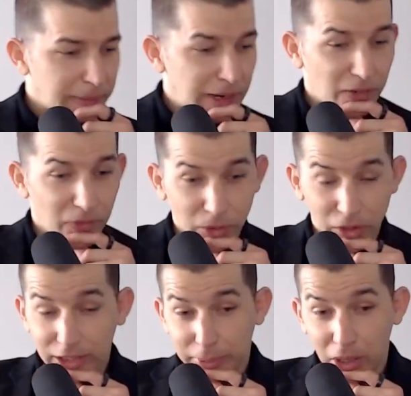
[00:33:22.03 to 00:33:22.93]
Powerful.
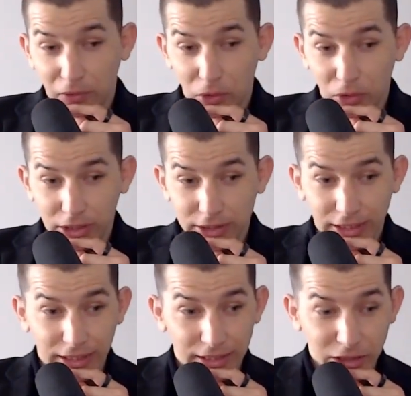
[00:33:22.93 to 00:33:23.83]
No, that's powerful
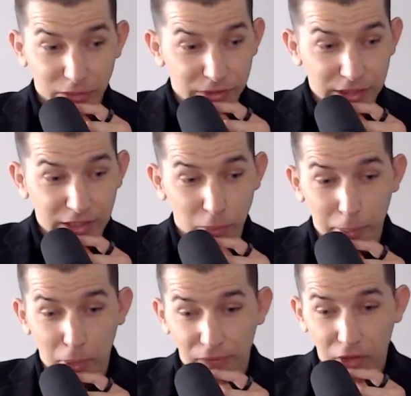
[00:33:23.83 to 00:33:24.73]
because uh, there's several
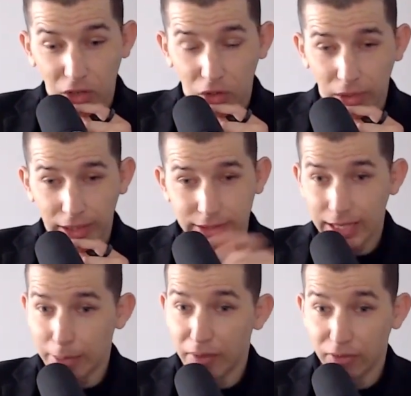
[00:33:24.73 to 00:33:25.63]
people I follow, like
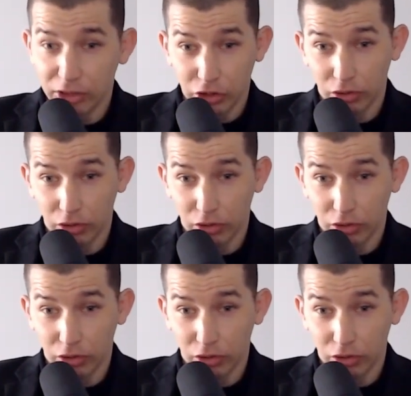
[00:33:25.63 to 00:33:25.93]
Sam Ovens.